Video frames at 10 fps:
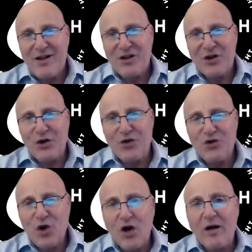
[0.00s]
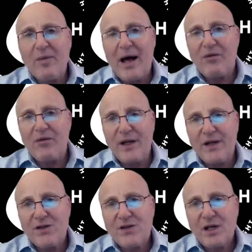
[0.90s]
You talk about
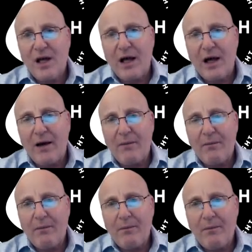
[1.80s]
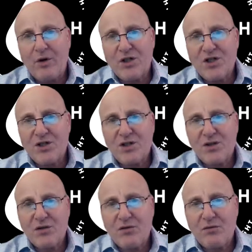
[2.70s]
this, which is
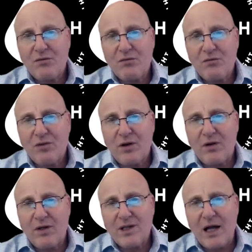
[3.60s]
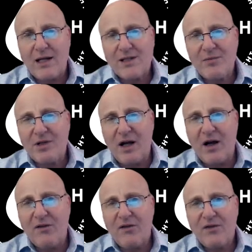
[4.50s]
this concept
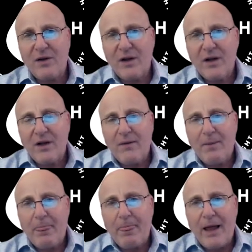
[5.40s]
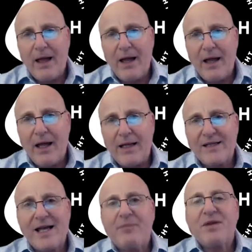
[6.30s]
of
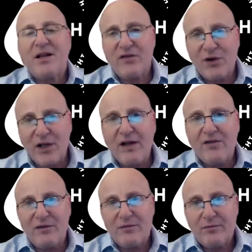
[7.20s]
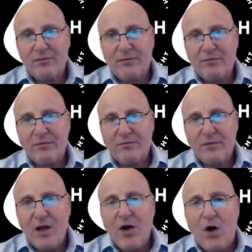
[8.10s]
accept and forgive.
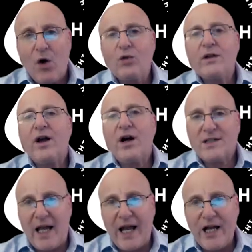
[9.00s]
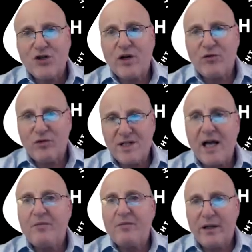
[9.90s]
Holding on to hatred and
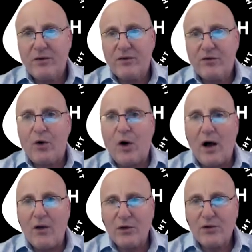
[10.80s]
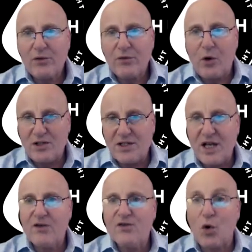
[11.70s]
resentment for
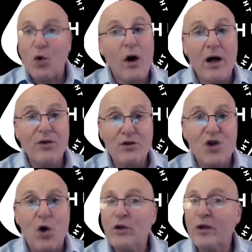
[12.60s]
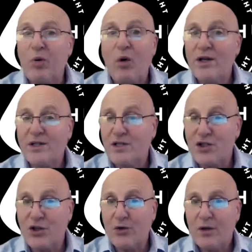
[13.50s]
ourselves or others only
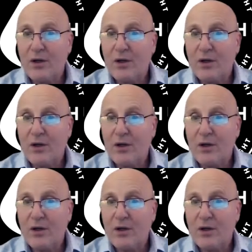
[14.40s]
poisons you.